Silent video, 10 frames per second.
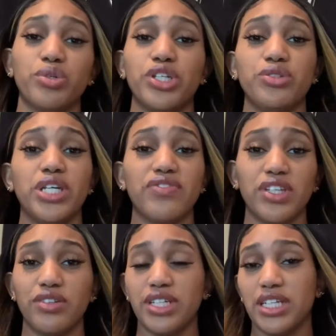you definitely
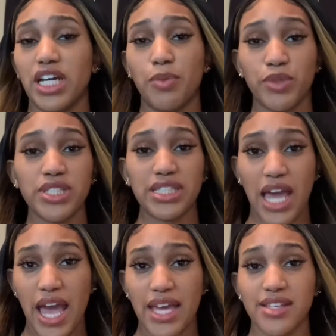gonna get a couple
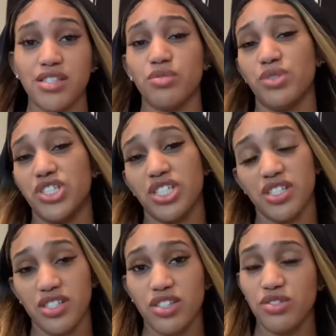snags, which is,
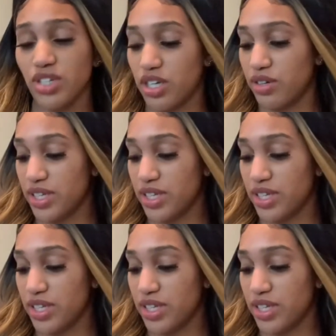you know,